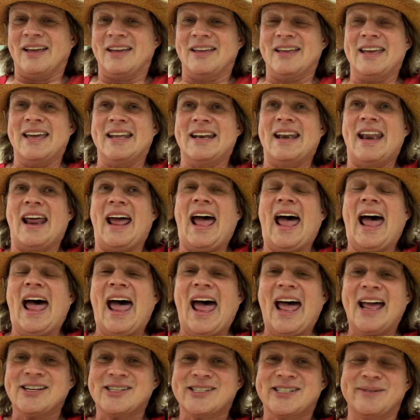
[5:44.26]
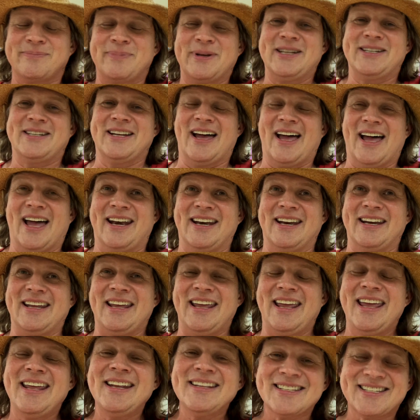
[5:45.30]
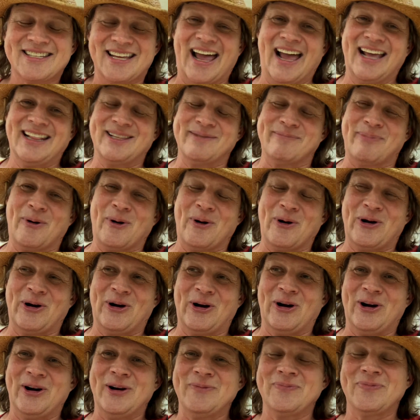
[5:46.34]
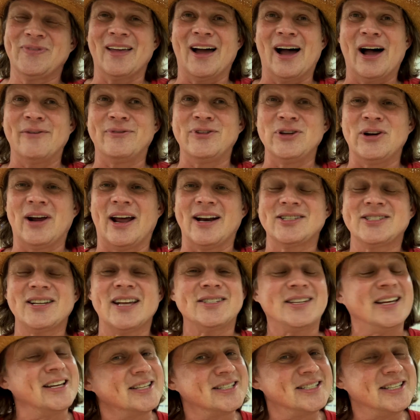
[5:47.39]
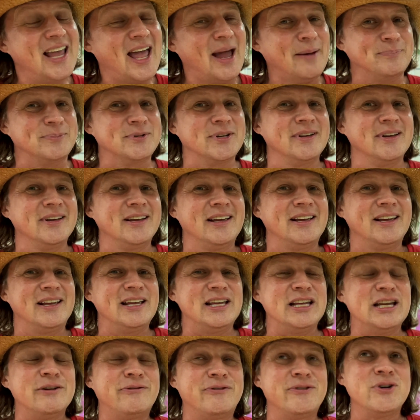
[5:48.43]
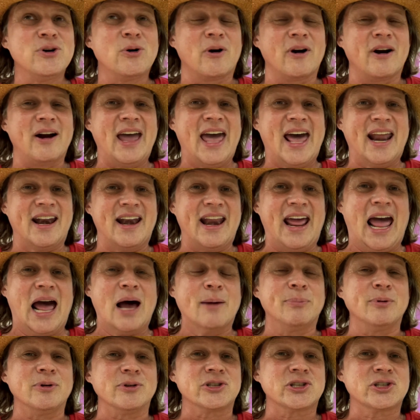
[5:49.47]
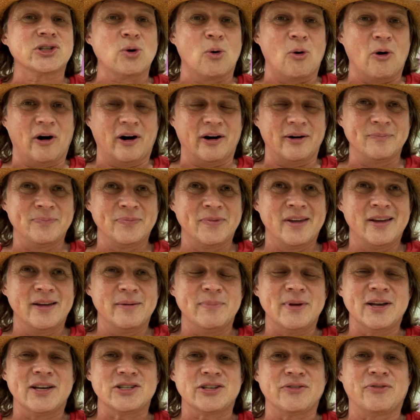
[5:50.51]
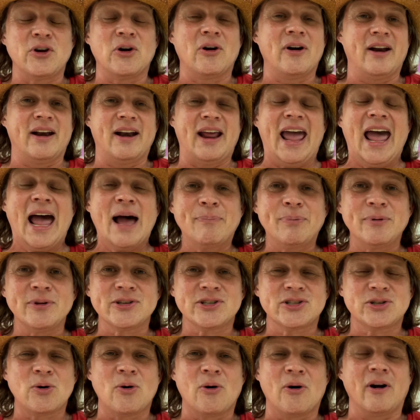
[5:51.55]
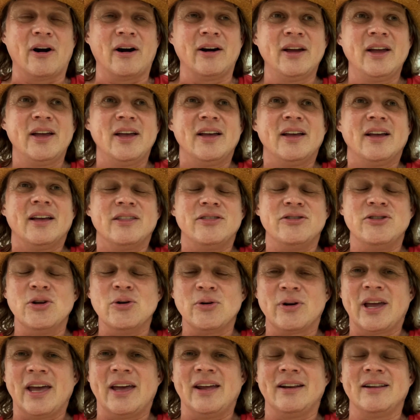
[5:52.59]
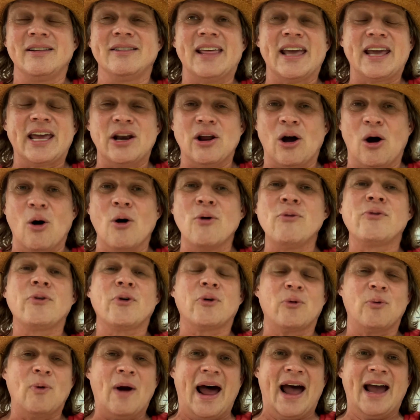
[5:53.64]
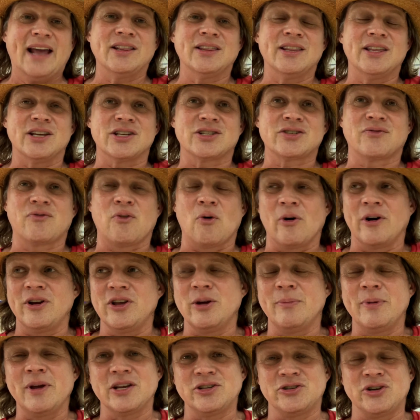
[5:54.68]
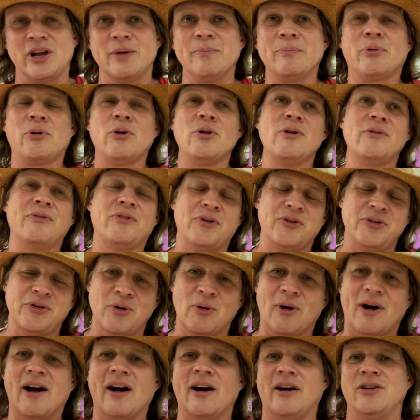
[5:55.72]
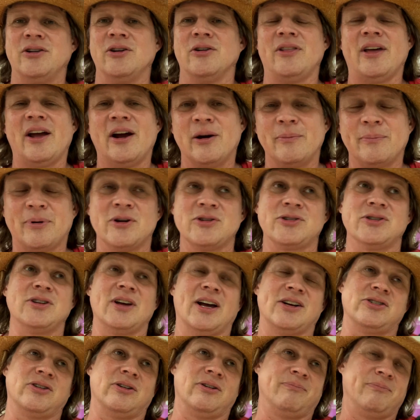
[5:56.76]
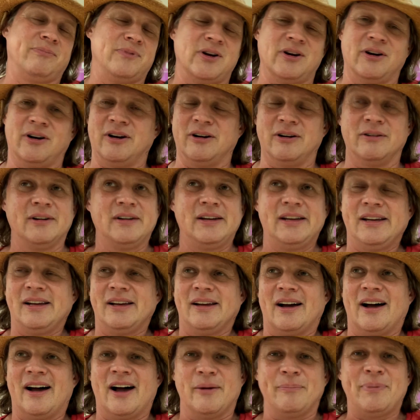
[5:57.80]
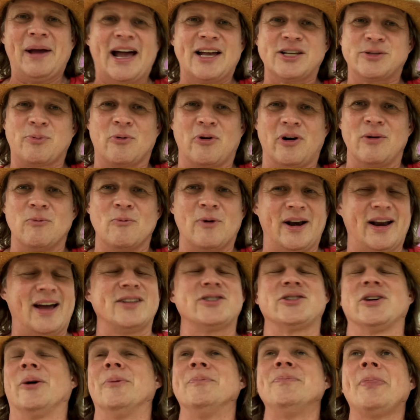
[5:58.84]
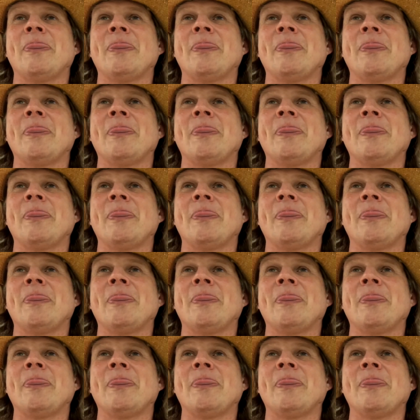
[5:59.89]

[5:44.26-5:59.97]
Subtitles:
it has to be done inside the border of the United States, except if you're at an Apple store. Because if you're in an Apple store, they can override this for you because you can prove who you are and you're there in person, you got your passport and whatnot. So